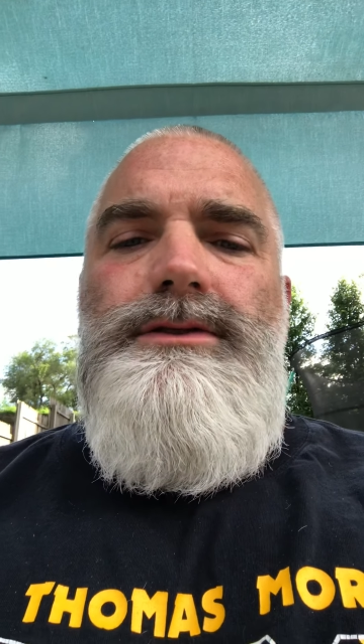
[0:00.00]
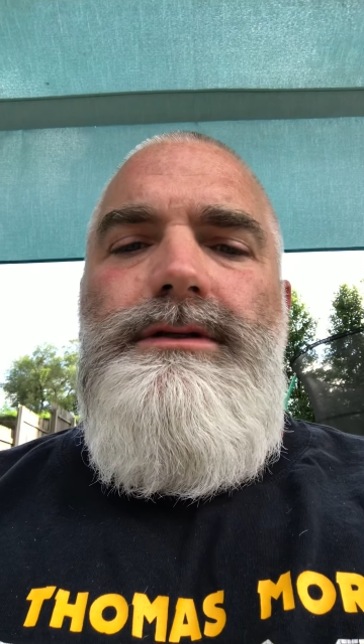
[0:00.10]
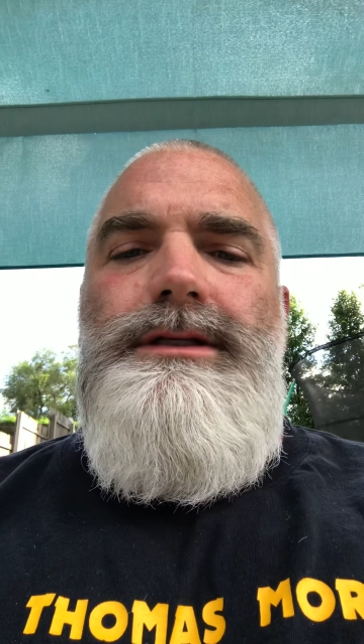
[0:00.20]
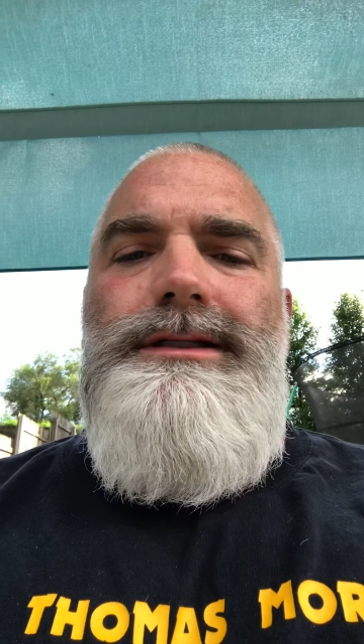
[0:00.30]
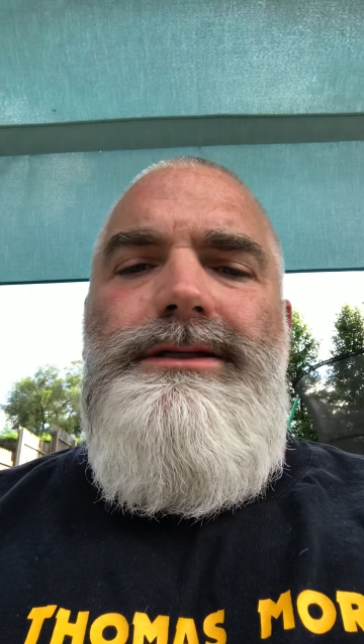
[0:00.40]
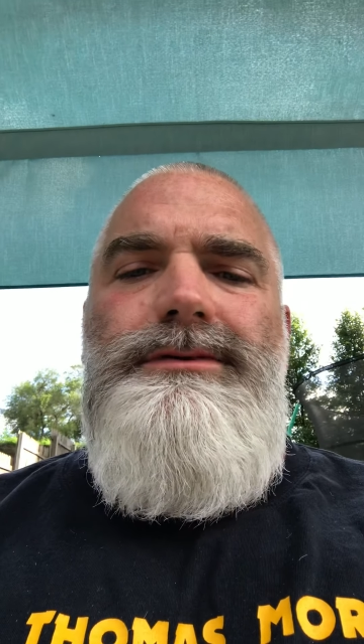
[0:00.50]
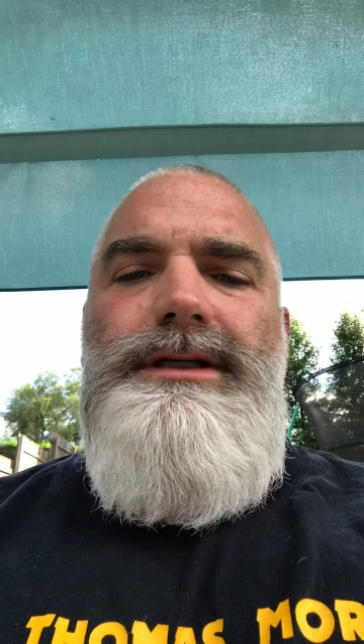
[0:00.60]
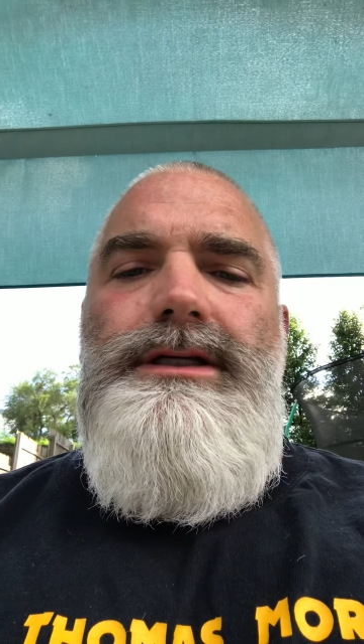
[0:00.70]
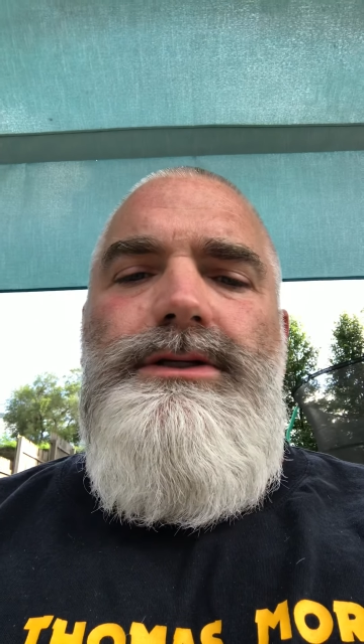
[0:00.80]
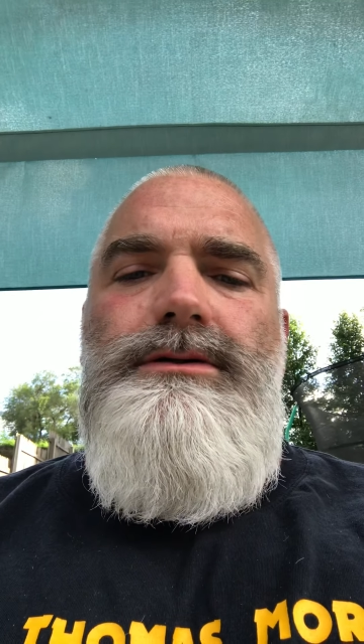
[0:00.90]
So then that's 3
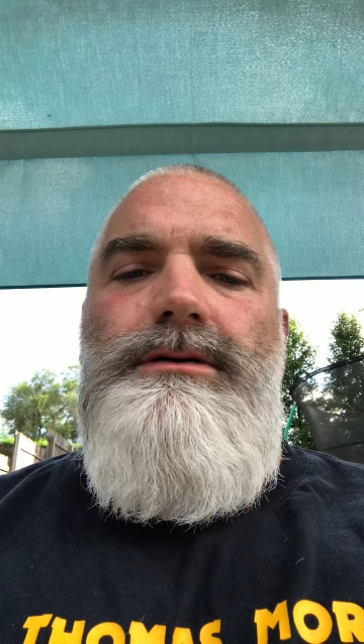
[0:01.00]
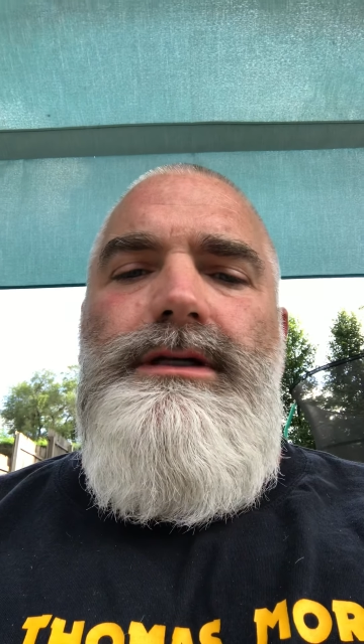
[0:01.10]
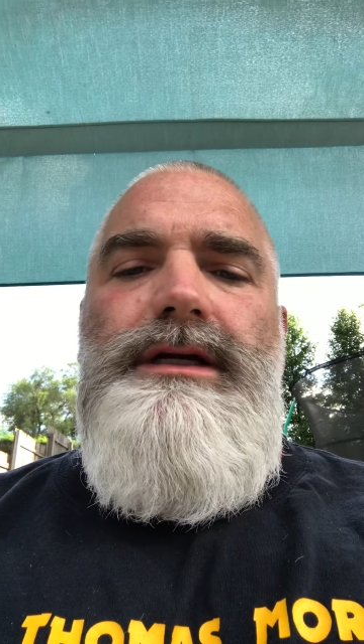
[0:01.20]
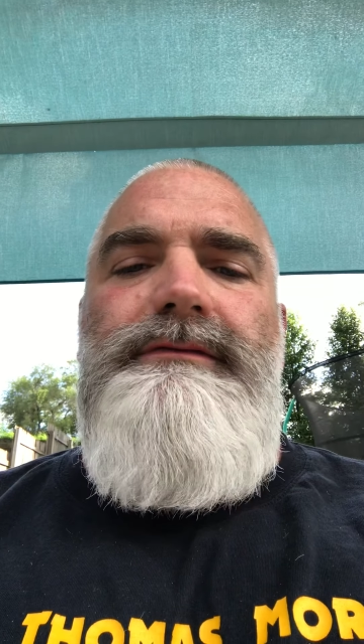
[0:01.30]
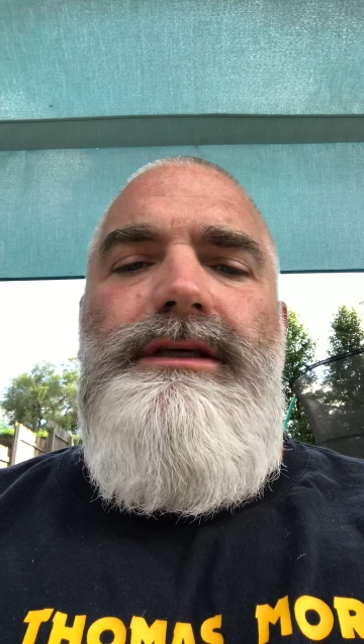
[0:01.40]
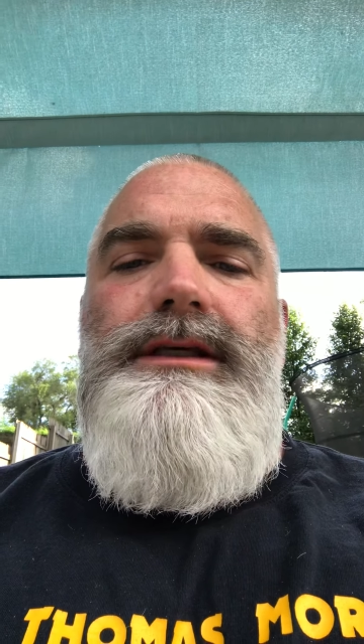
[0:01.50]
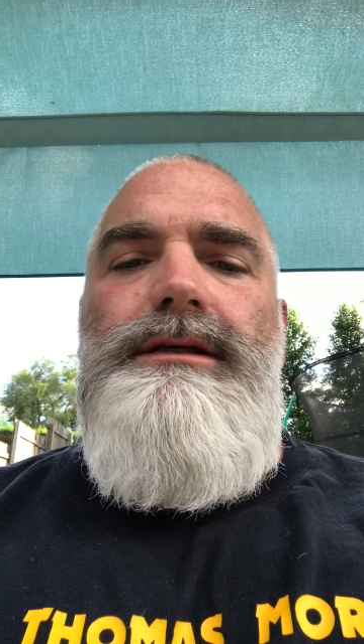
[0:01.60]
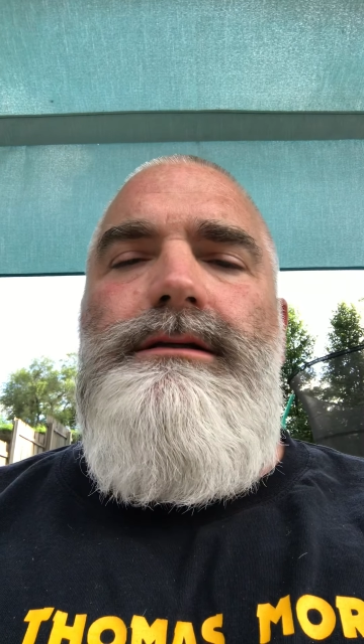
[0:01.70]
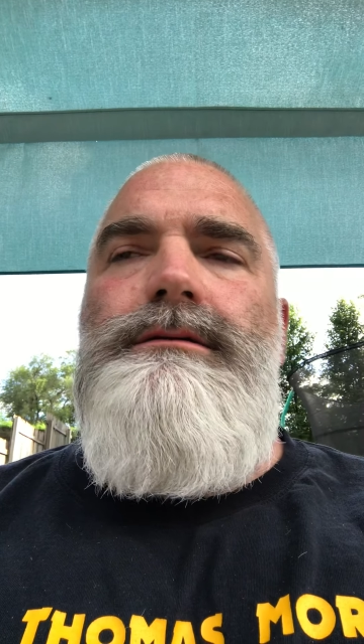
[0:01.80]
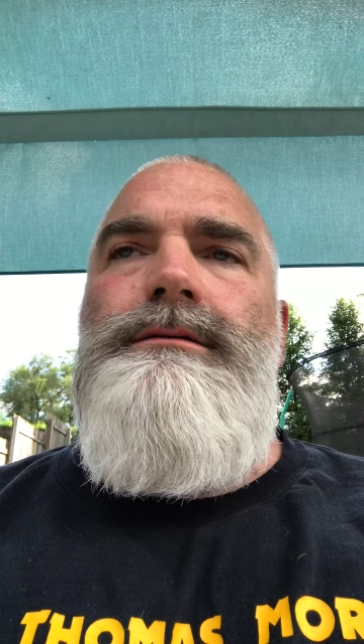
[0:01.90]
days you're on an
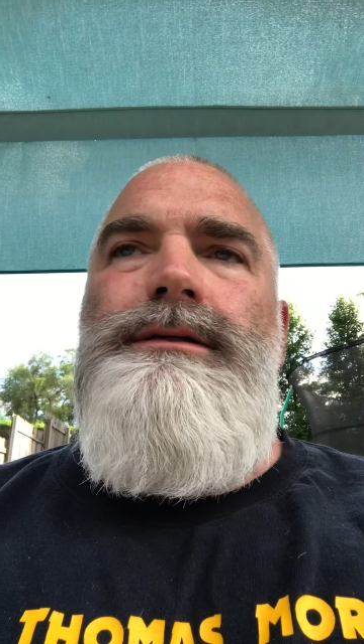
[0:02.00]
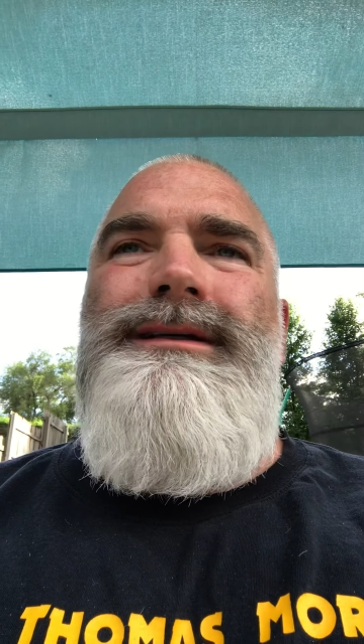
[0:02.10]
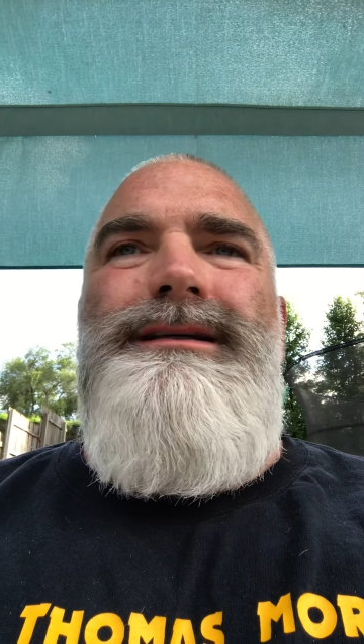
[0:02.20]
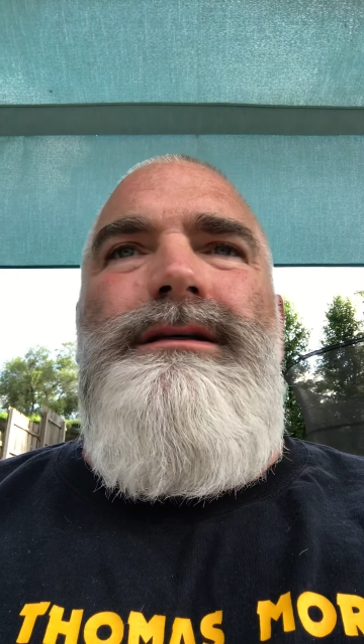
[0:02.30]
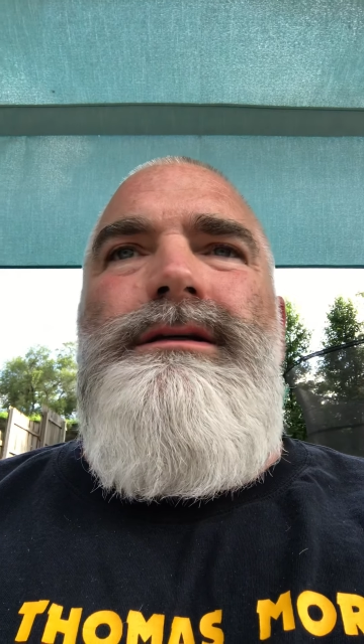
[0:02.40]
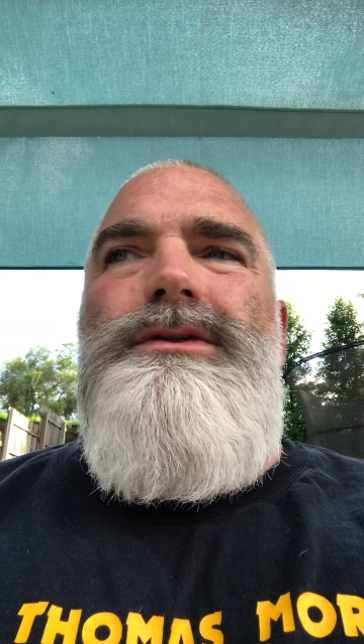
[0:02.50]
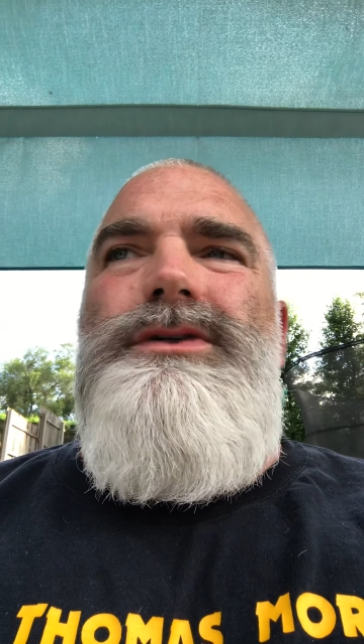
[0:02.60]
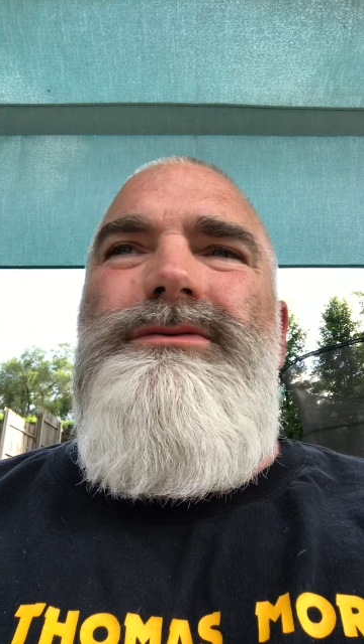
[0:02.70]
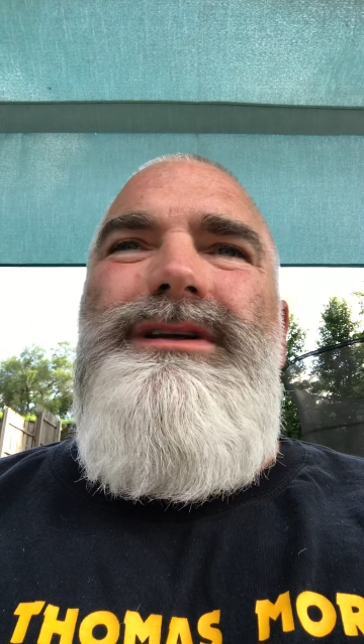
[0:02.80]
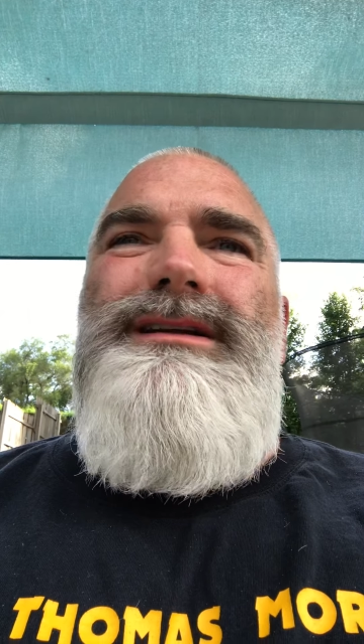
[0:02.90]
IV, and
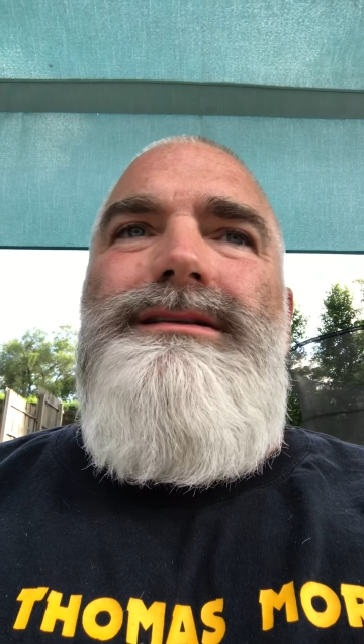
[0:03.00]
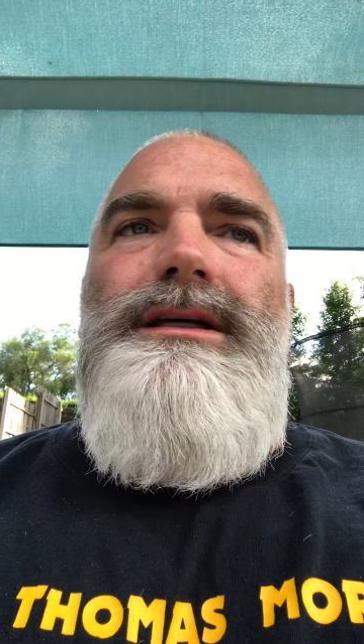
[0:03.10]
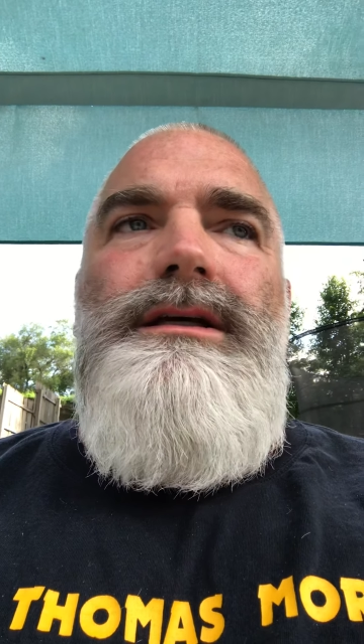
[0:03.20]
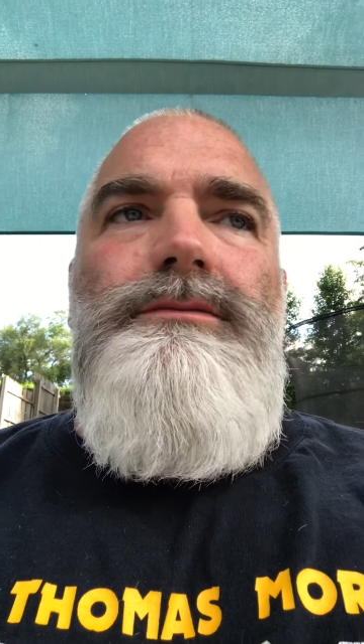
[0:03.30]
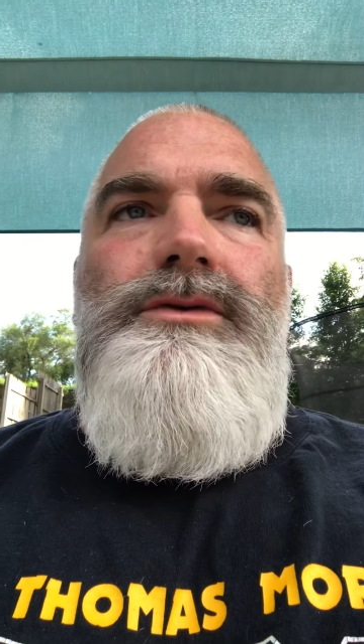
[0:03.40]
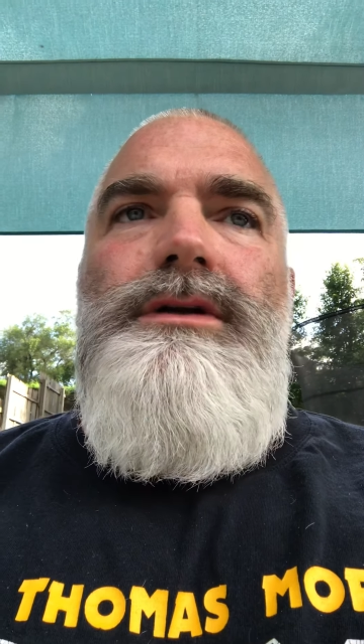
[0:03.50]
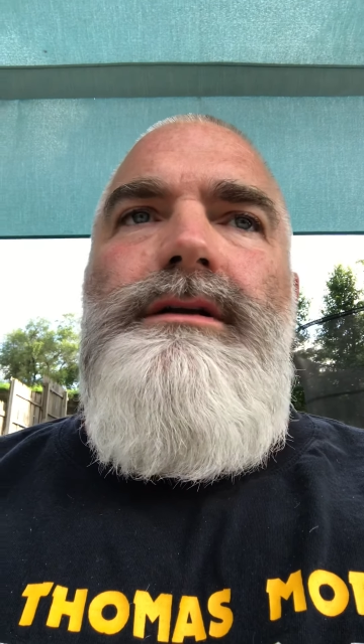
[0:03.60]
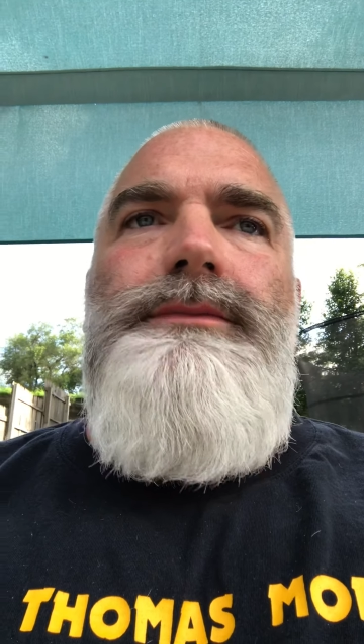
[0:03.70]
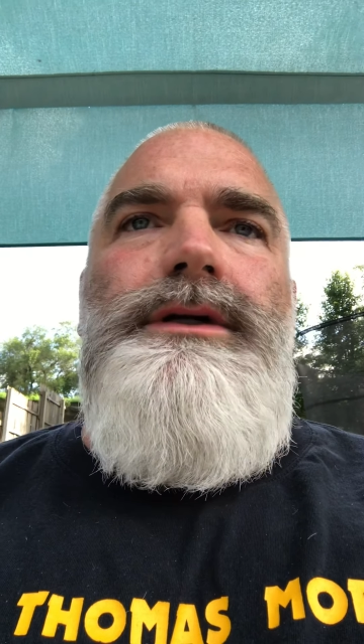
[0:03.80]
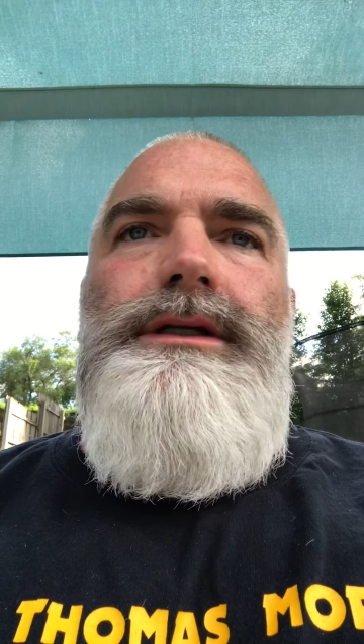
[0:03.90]
so you run out of time, you run
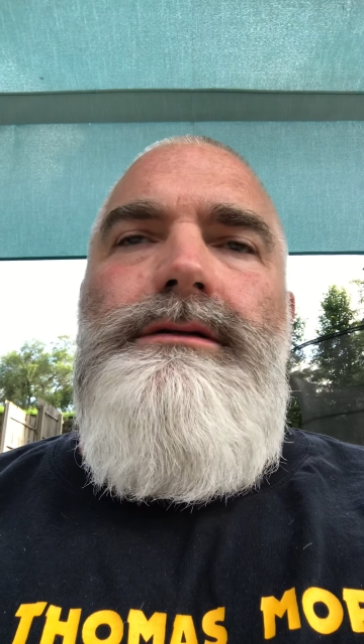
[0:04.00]
out of money.